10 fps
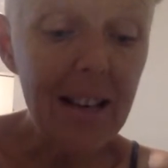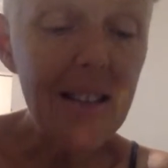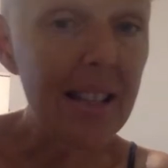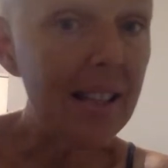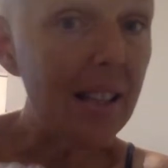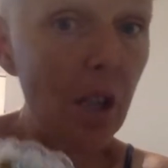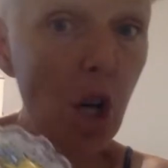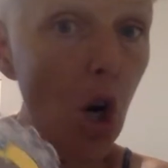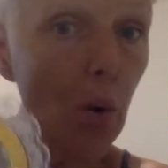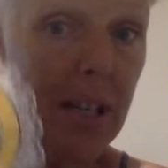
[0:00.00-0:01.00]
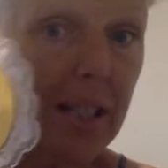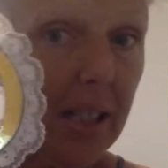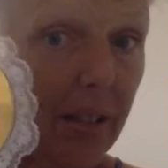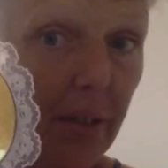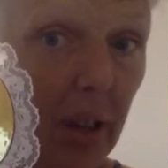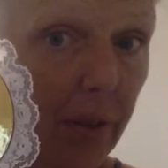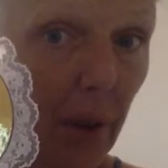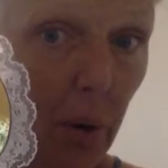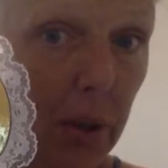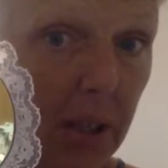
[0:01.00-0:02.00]
This is no easy feat,
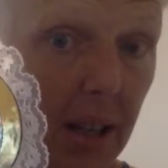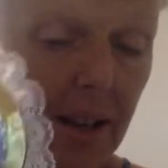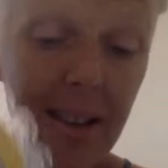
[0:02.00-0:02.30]
folks.